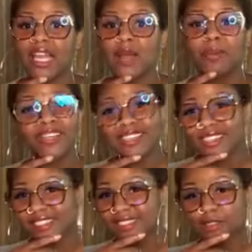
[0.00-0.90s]
But
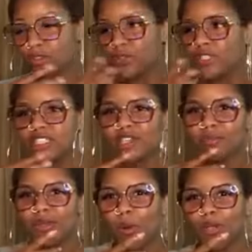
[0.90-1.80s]
you can still be
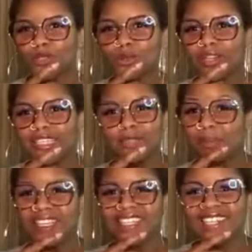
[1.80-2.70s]
cordial and
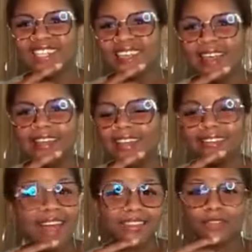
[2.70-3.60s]
speak and
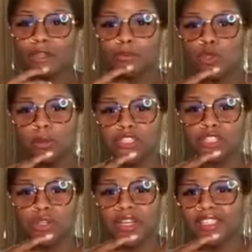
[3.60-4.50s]
not give them too much of
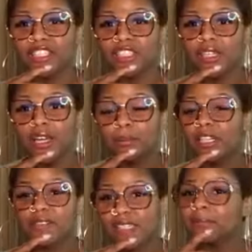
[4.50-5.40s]
your energy. But
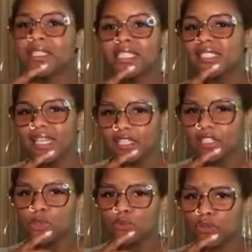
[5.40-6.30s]
if something is said
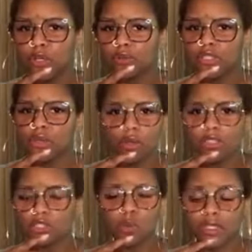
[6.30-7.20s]
that you feel,
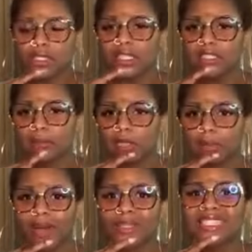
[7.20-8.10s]
that you want to say something
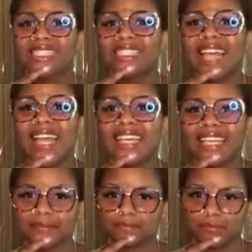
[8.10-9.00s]
about, say
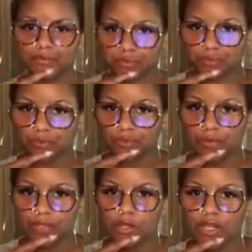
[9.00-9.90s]
it.
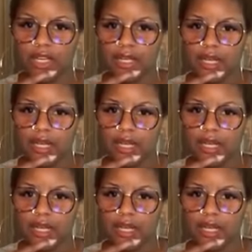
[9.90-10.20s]
Okay?